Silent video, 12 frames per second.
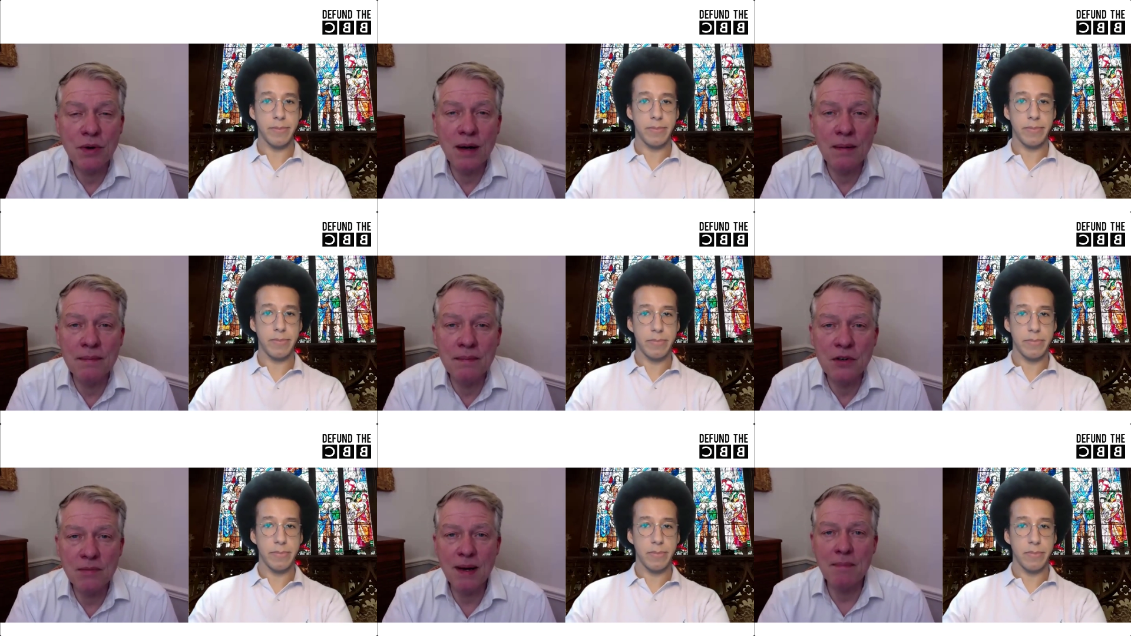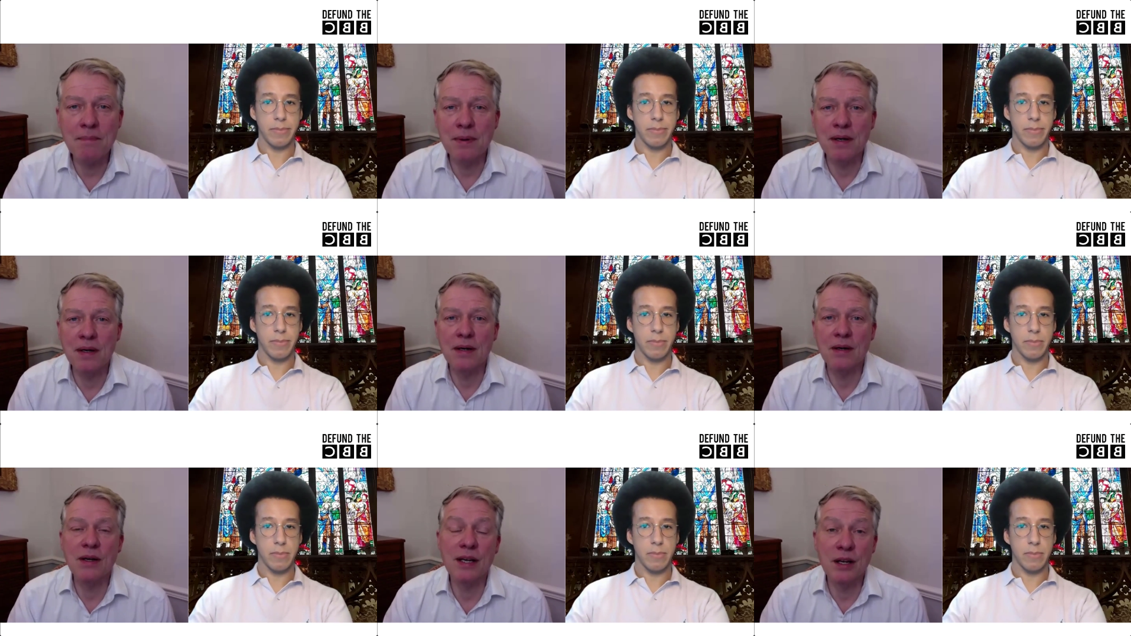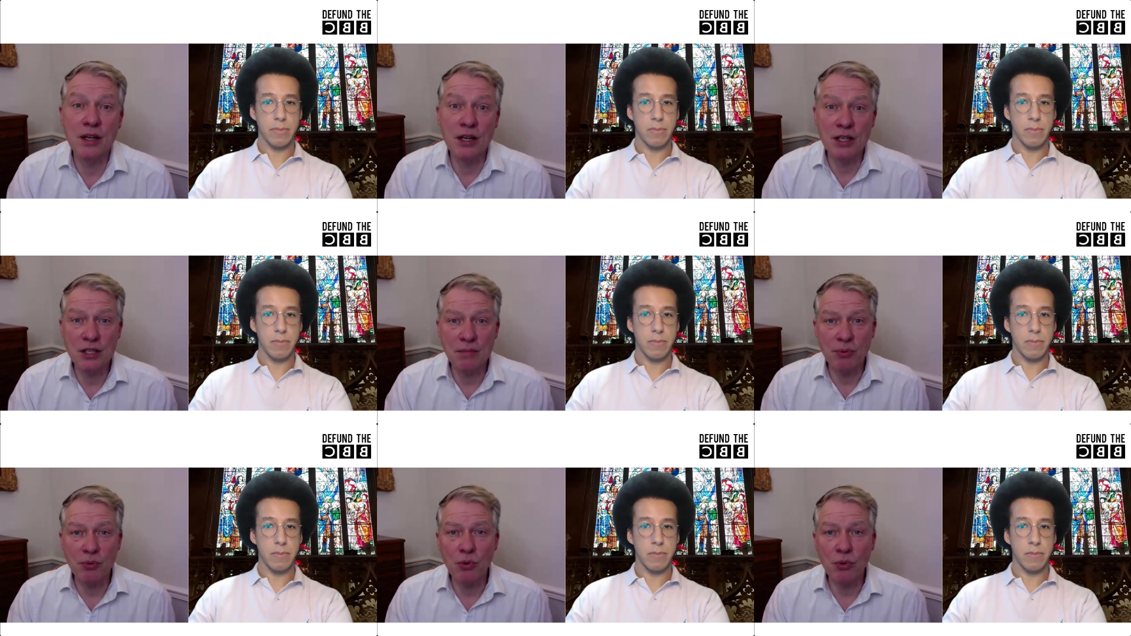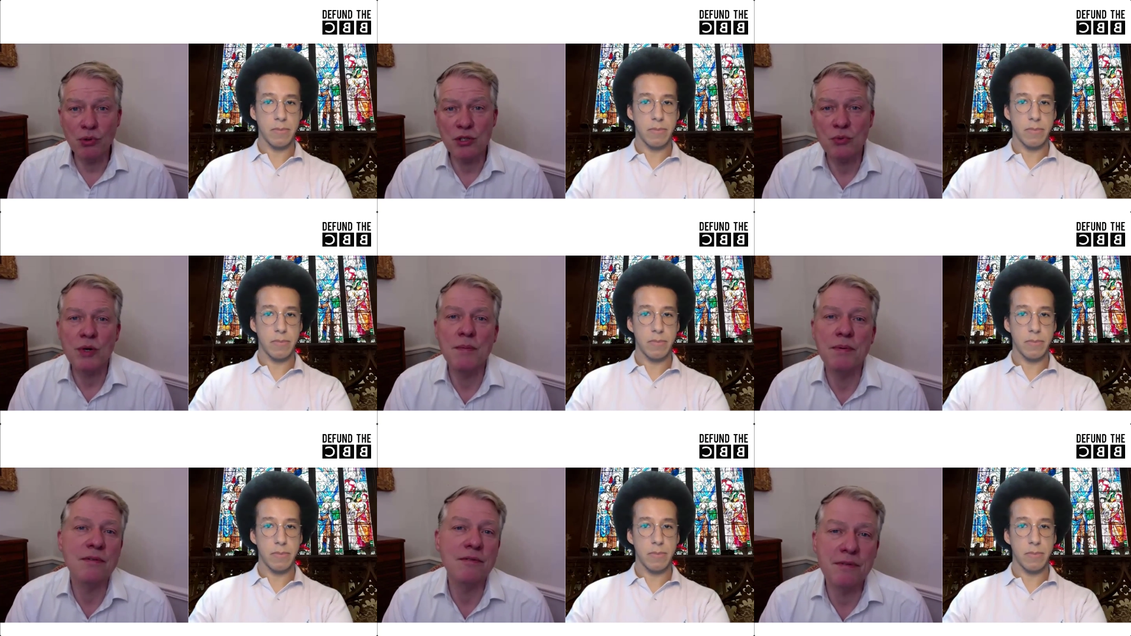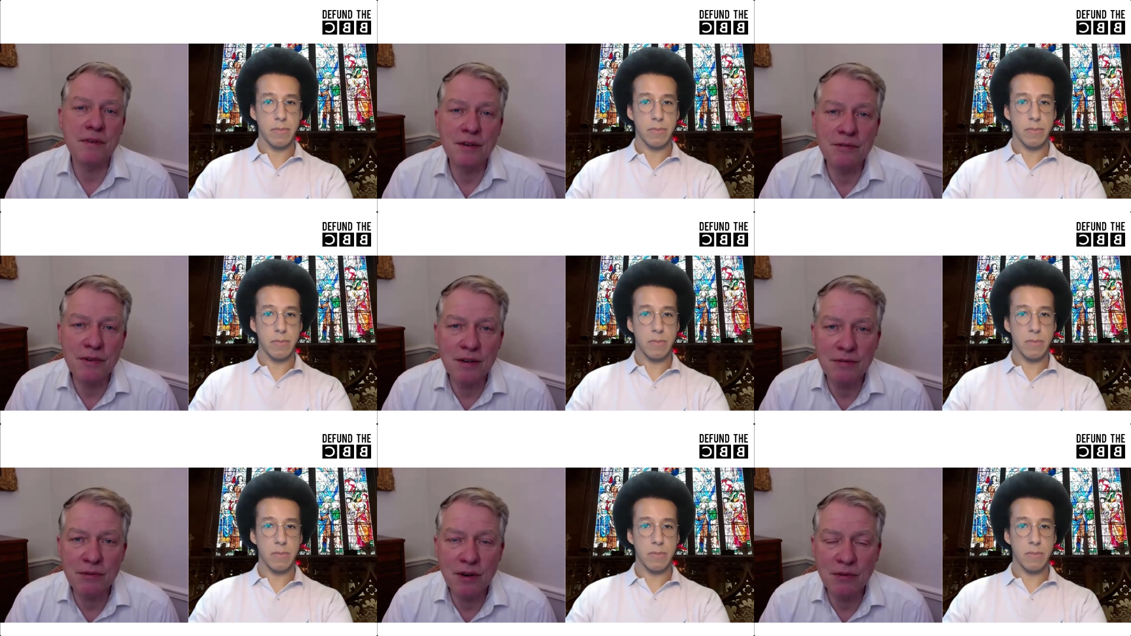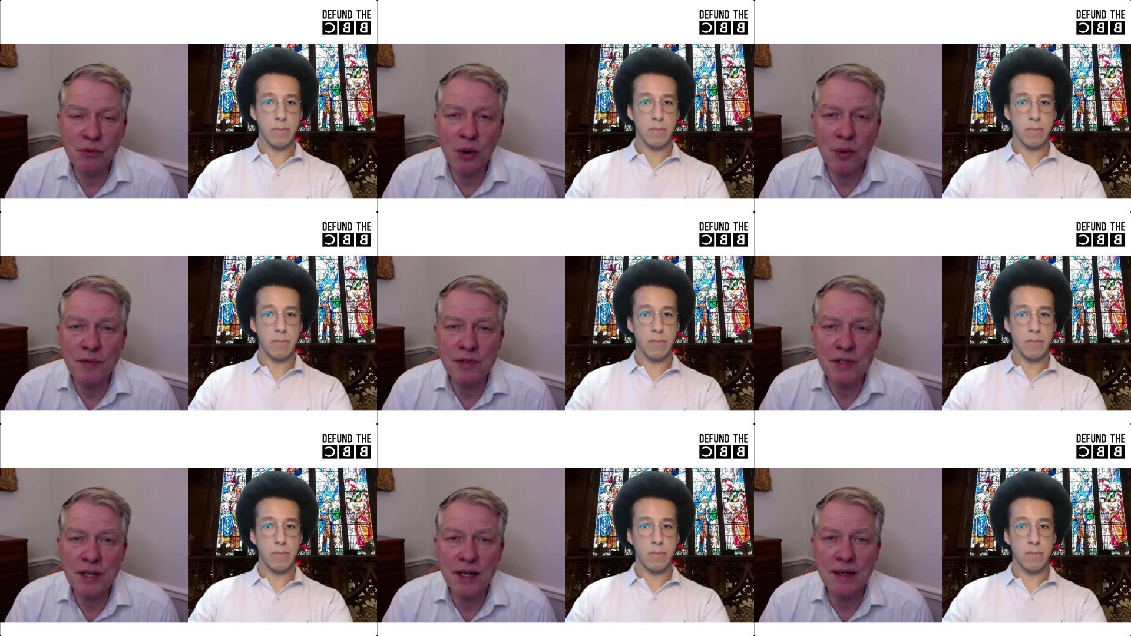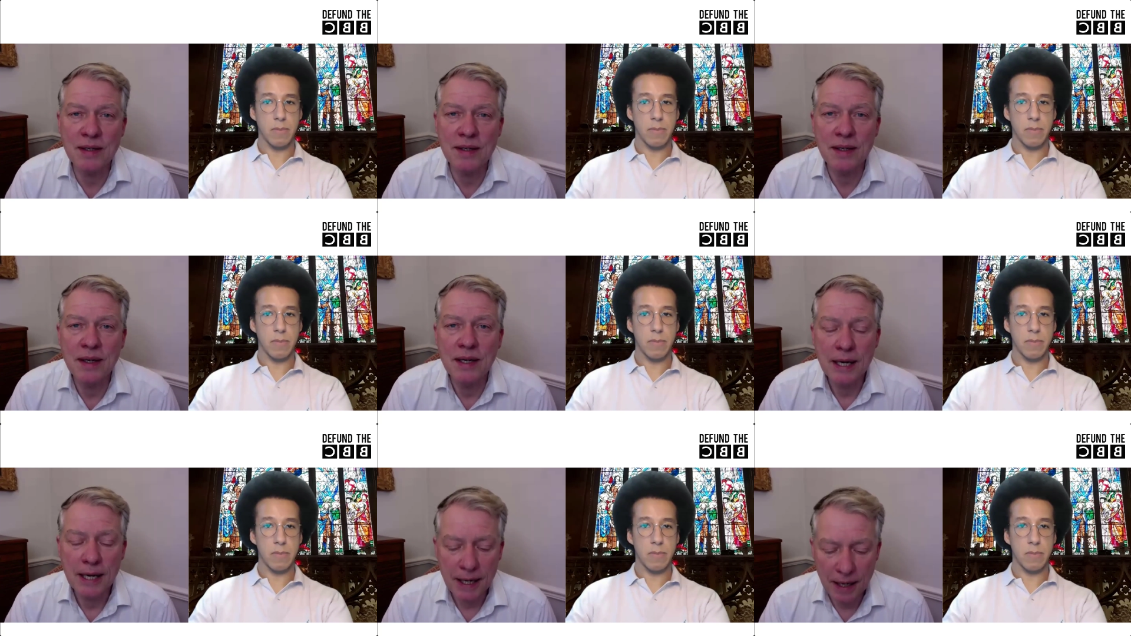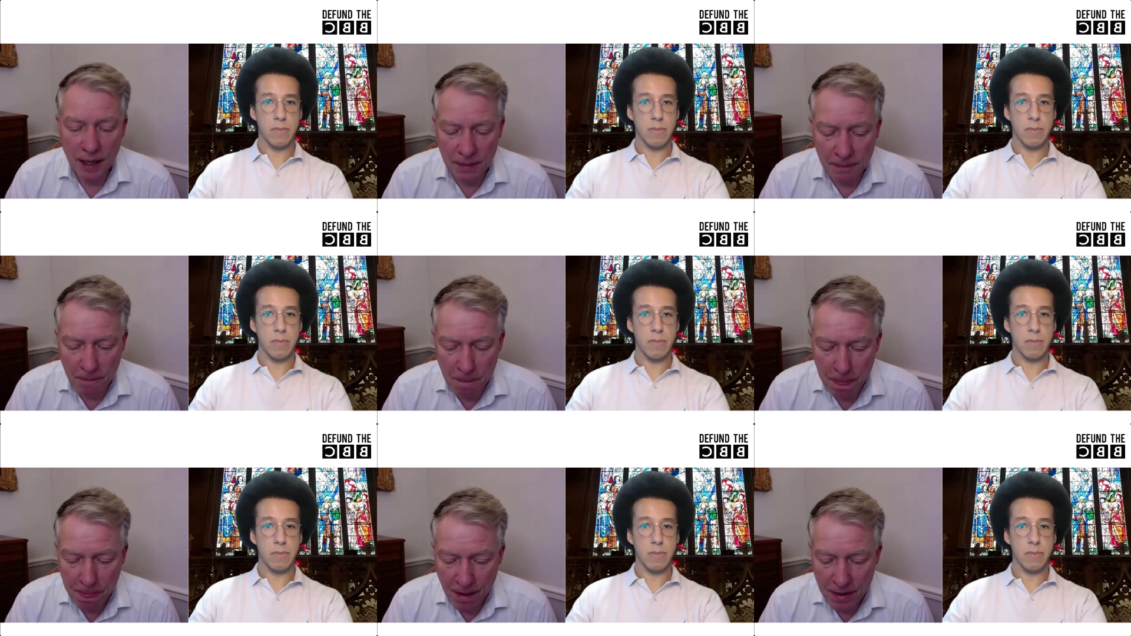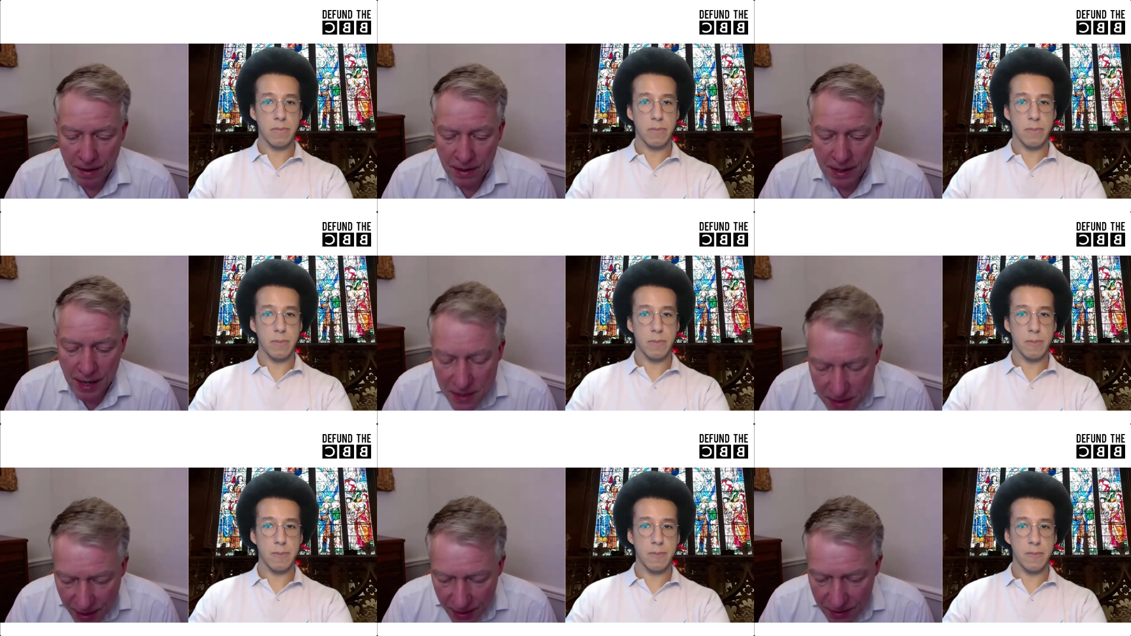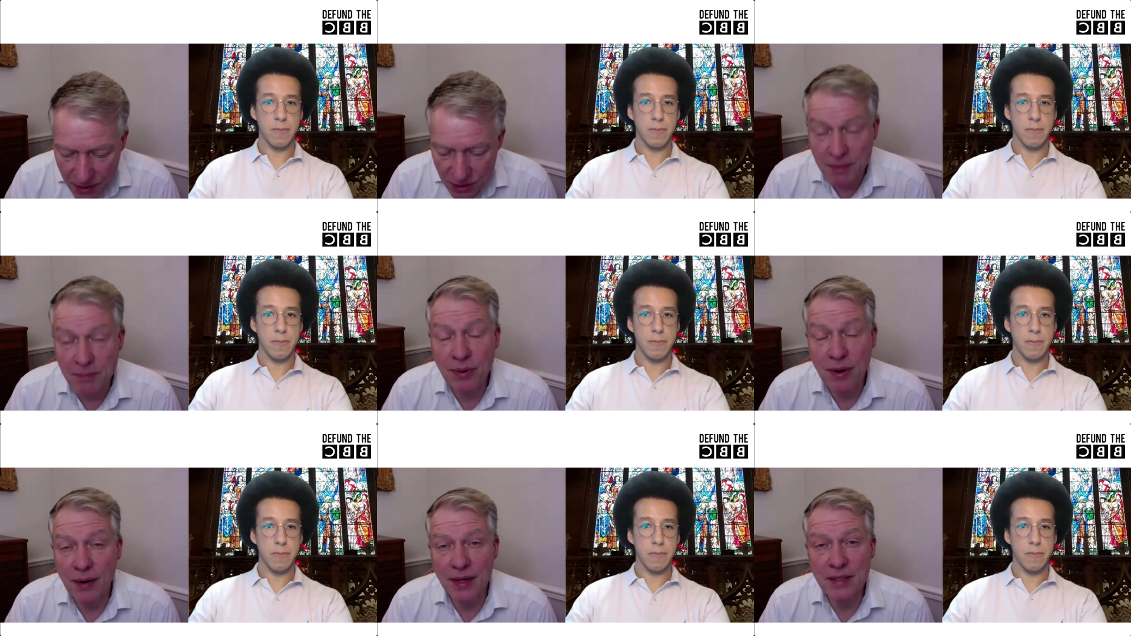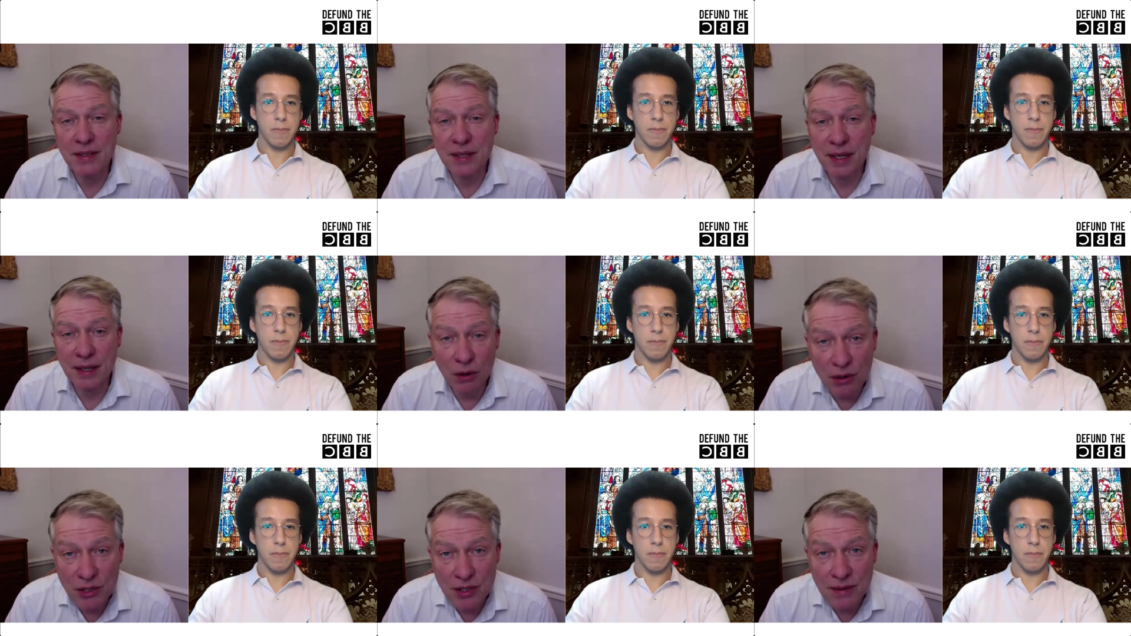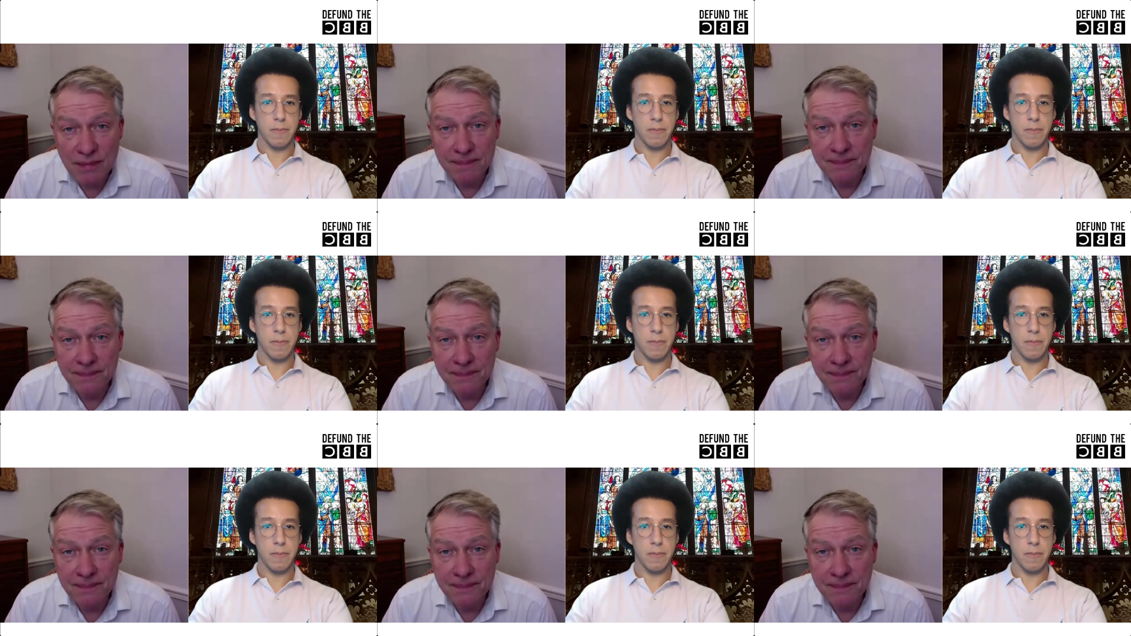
Speaker 1: um, remember, you know, there's a broad sweep of, of, of, of what we've seen. Um, yes, te- there's been progress in technology.